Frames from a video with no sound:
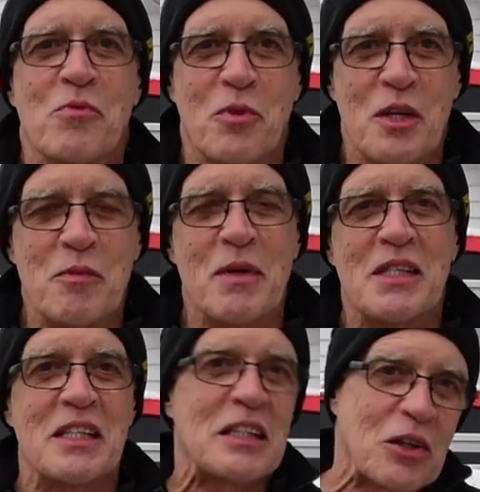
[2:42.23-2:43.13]
from
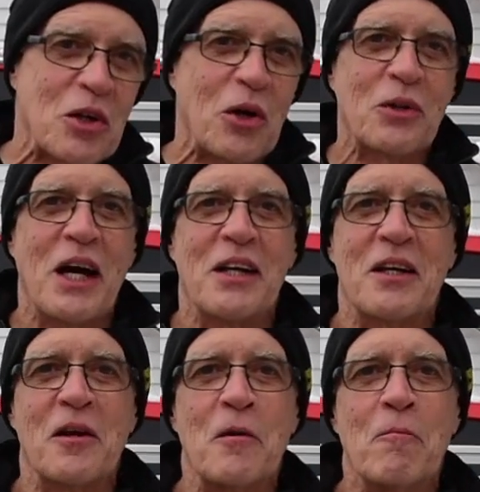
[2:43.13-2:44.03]
Christmas. It's a little cold out
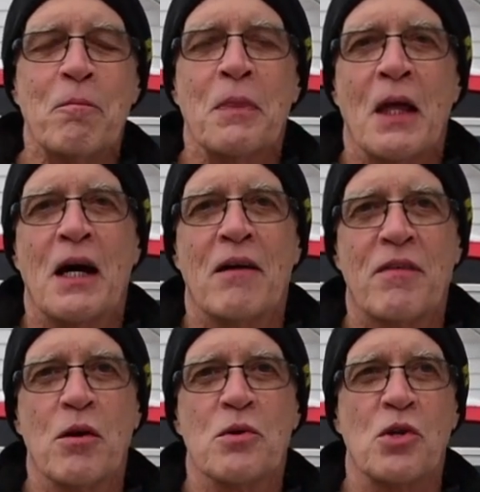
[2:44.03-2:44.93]
here. I
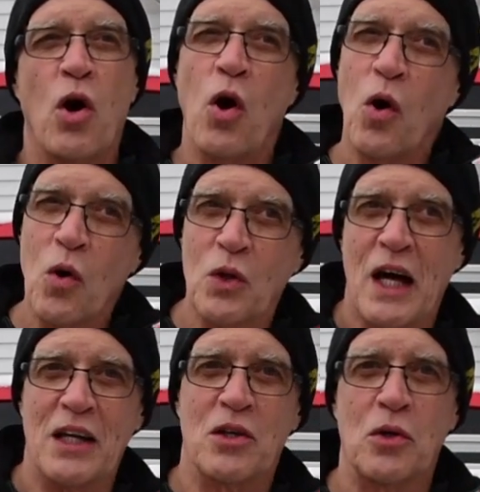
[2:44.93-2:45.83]
feel it was a whole
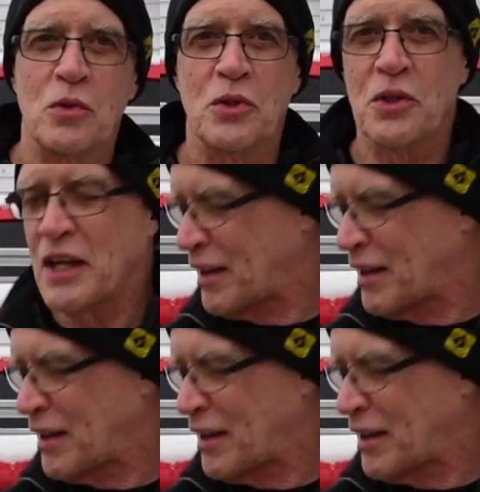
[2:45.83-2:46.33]
lot colder. You